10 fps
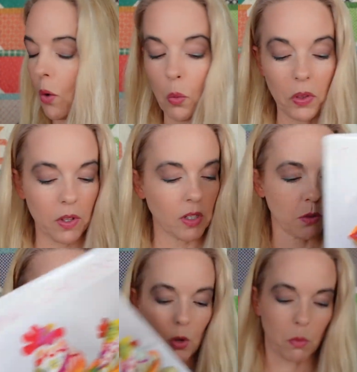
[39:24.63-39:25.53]
with its
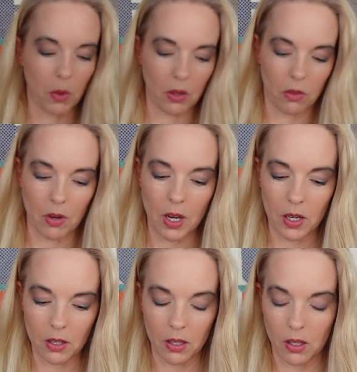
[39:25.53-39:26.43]
appropriate
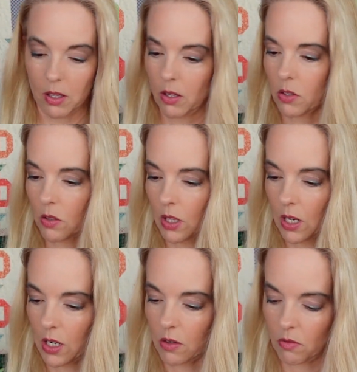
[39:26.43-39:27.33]
thread so
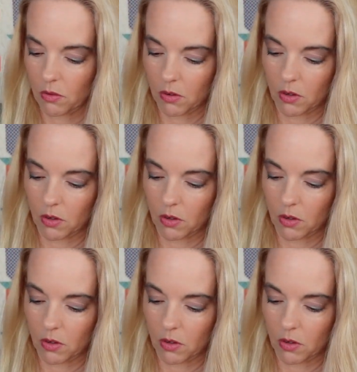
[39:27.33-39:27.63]
that I don't